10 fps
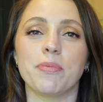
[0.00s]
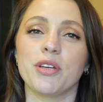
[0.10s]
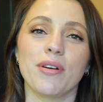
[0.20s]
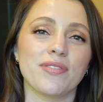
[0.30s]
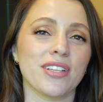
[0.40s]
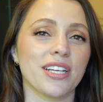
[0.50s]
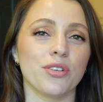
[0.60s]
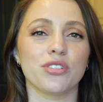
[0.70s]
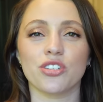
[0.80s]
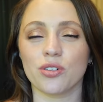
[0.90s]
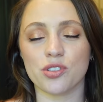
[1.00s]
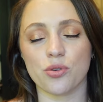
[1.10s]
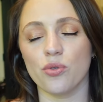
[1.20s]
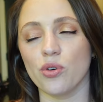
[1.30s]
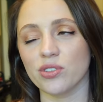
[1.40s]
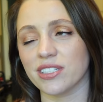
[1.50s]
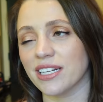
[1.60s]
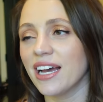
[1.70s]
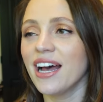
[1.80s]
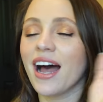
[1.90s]
but you have to like use certain tools,
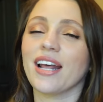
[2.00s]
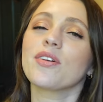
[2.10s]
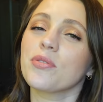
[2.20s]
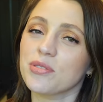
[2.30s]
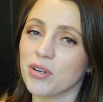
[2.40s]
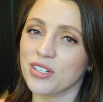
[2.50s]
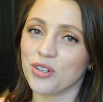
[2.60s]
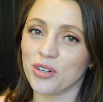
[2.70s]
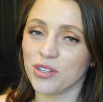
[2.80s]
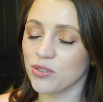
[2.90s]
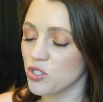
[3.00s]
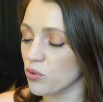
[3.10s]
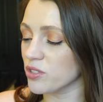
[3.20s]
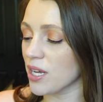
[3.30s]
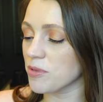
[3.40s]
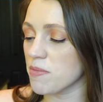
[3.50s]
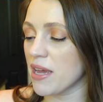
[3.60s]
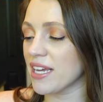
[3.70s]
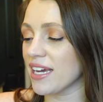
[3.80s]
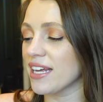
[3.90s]
and I don't always want to dirty those tools up to
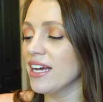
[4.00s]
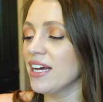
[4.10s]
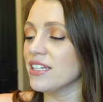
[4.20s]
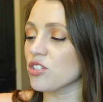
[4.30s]
make it.